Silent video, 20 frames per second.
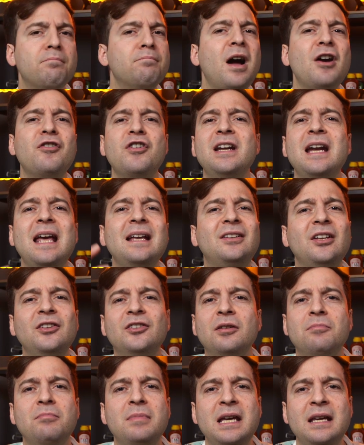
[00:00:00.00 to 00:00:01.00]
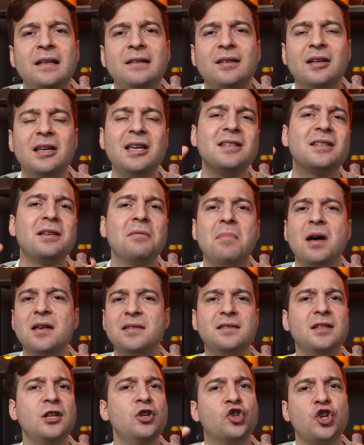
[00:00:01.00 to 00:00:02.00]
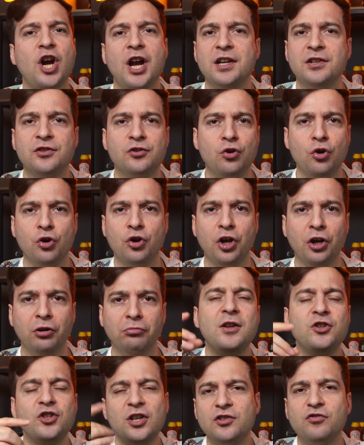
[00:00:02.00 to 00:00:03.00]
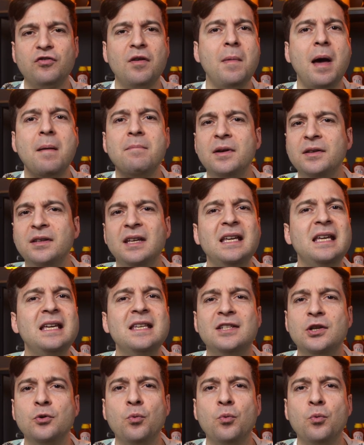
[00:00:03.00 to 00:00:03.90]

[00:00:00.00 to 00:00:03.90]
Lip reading: marinating the meat is a must in Chinese cooking. And just remember the easy